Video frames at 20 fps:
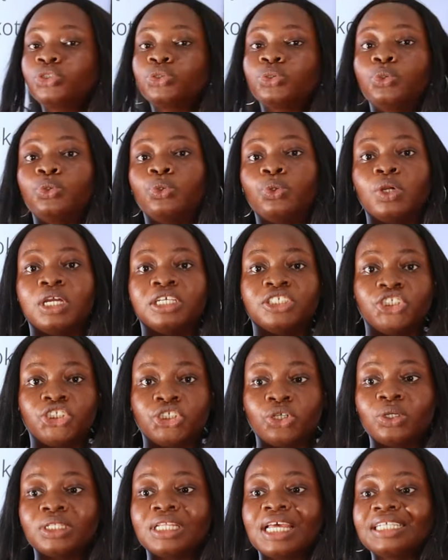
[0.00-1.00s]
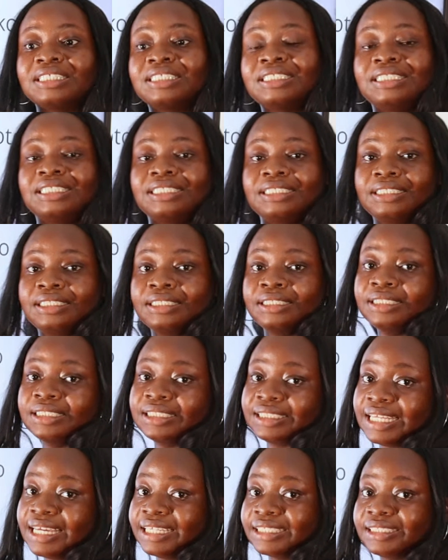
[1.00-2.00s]
to ensure that the
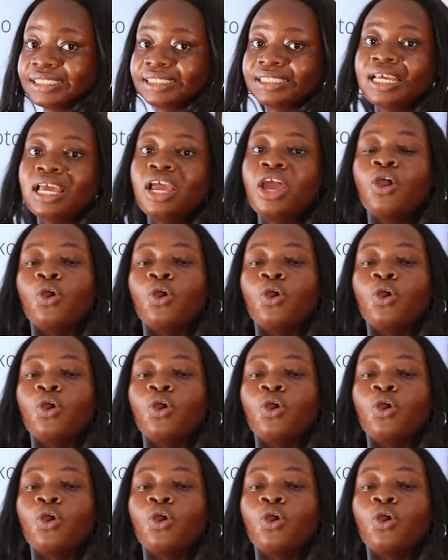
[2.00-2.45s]
states